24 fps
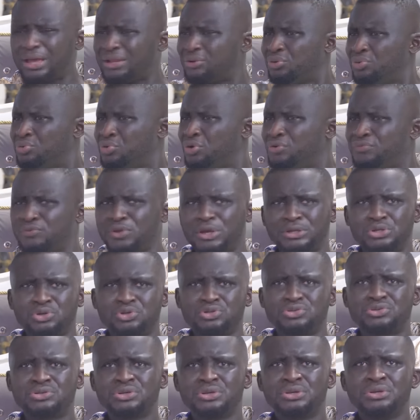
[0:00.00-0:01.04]
I don't know if you are
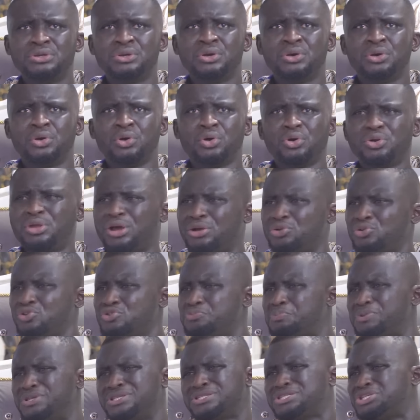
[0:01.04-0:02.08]
just, or you are
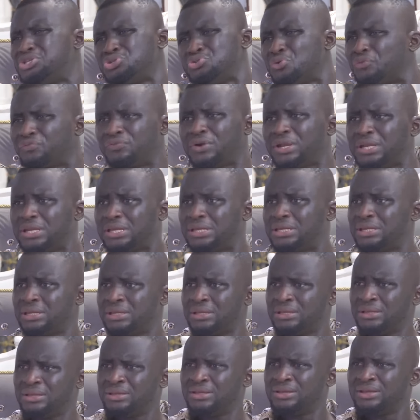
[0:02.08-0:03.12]
just being schizophrenic.
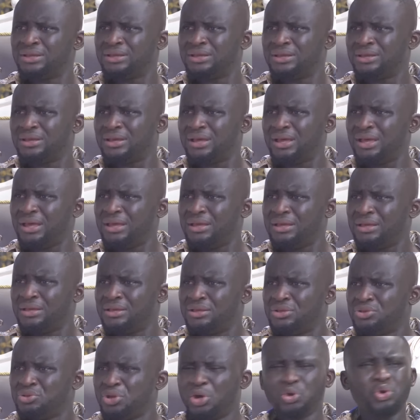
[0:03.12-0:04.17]

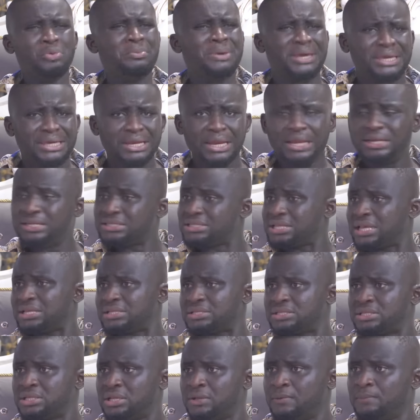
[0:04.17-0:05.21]
You're not making any
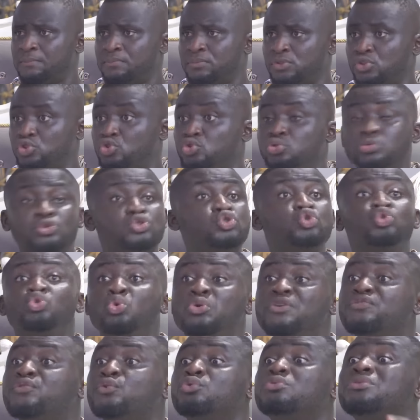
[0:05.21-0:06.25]
sense. Do
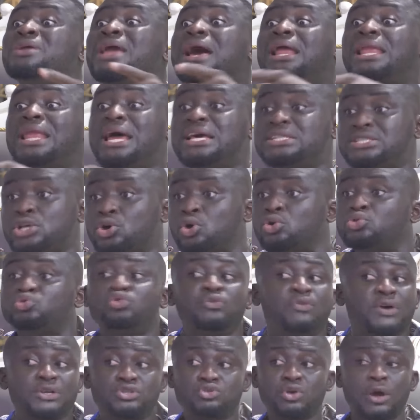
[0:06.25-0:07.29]
you even realize the
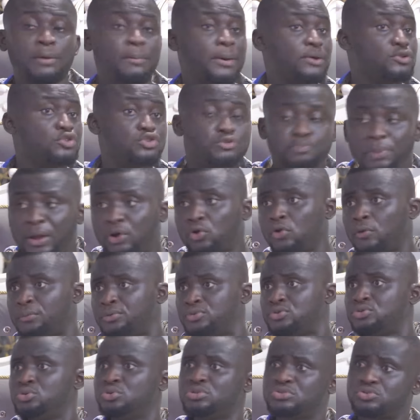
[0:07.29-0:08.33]
controversy you're about to spark up
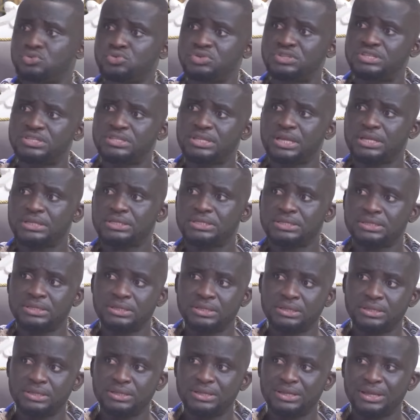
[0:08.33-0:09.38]
between those two sisters?
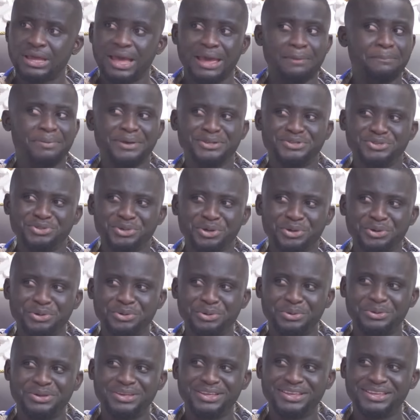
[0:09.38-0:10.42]
I bet you don't
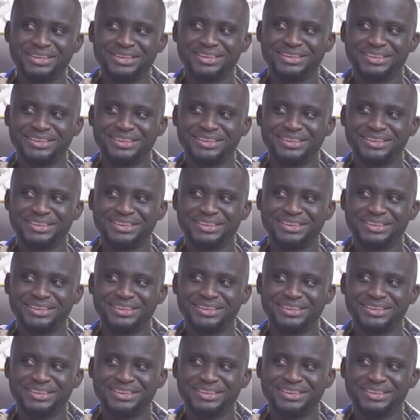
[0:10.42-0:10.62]
know.